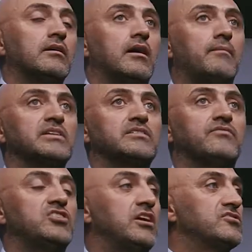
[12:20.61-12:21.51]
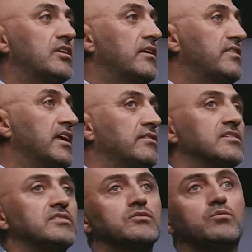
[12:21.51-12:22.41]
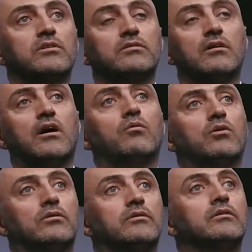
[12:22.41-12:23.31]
a massive change, and I think this is what our